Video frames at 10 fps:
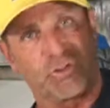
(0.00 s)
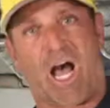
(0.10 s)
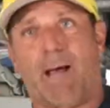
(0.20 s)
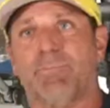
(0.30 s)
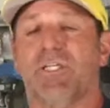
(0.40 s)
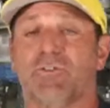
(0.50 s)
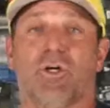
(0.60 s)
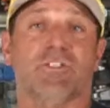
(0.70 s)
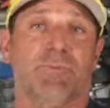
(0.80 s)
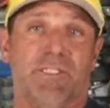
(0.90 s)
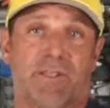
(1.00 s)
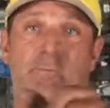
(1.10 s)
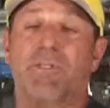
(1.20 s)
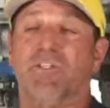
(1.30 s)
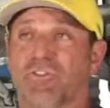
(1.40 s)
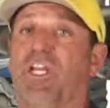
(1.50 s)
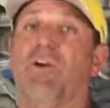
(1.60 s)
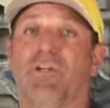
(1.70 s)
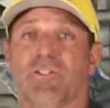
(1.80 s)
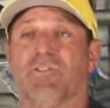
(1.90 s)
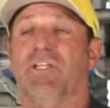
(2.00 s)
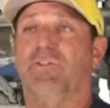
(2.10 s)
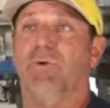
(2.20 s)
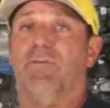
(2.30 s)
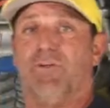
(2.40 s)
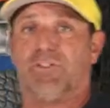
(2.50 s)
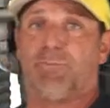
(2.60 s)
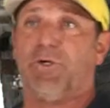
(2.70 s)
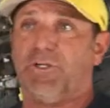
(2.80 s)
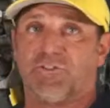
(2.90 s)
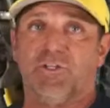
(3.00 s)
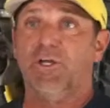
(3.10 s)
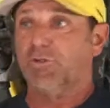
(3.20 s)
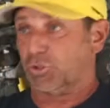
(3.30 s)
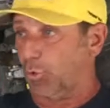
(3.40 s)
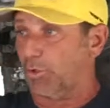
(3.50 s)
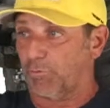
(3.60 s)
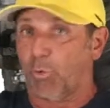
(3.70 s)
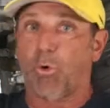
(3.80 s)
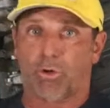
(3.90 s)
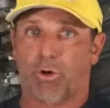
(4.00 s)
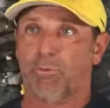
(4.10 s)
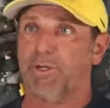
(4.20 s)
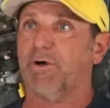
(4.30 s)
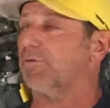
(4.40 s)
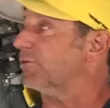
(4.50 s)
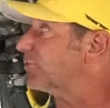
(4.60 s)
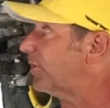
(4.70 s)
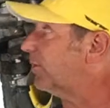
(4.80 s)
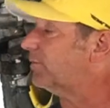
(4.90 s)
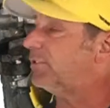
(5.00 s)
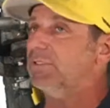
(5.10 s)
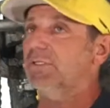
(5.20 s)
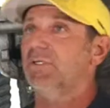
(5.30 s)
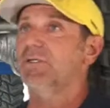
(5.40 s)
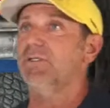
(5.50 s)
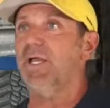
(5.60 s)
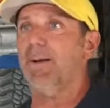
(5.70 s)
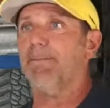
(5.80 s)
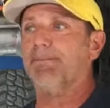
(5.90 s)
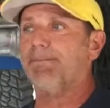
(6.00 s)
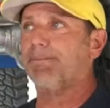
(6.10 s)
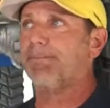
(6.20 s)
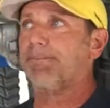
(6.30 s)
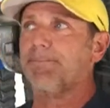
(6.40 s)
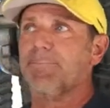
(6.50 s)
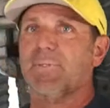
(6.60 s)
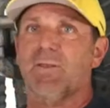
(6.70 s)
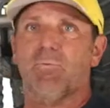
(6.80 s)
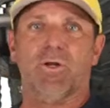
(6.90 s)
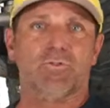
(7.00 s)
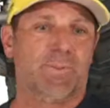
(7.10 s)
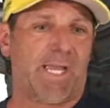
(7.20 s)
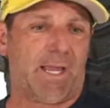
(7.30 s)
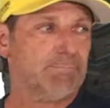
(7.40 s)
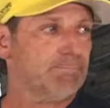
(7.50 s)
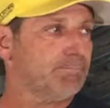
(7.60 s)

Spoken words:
stops. And trust me, that'll be the scariest thing you ever experience, short of rolling all the way over. So, yeah. What else we got?